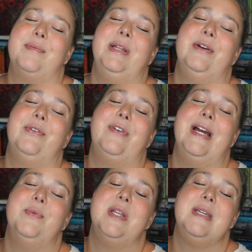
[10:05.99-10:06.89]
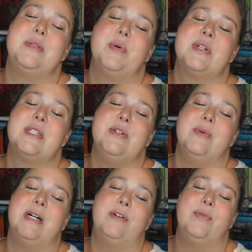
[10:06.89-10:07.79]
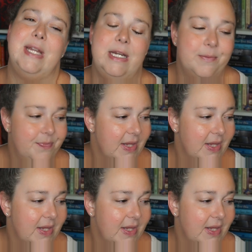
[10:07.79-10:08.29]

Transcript: I wanna go find one of these books to read.